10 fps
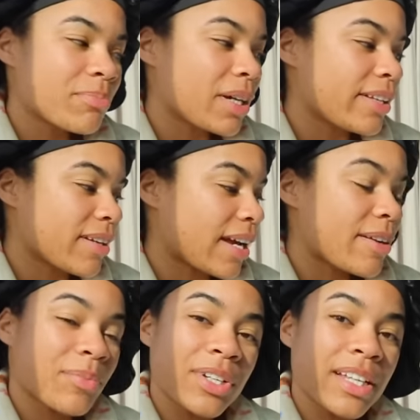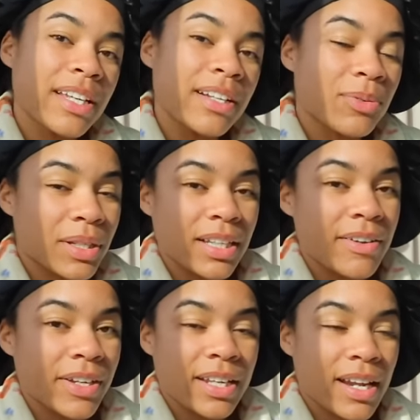but I'm really, really
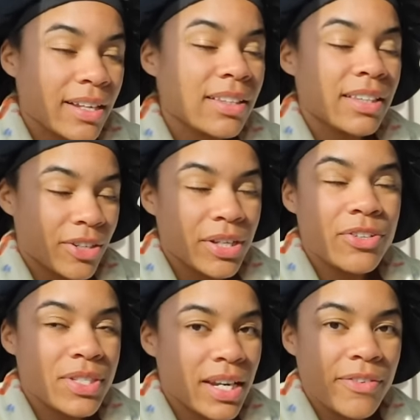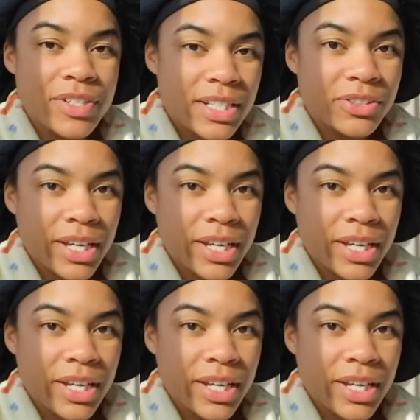loving it and I literally use it every single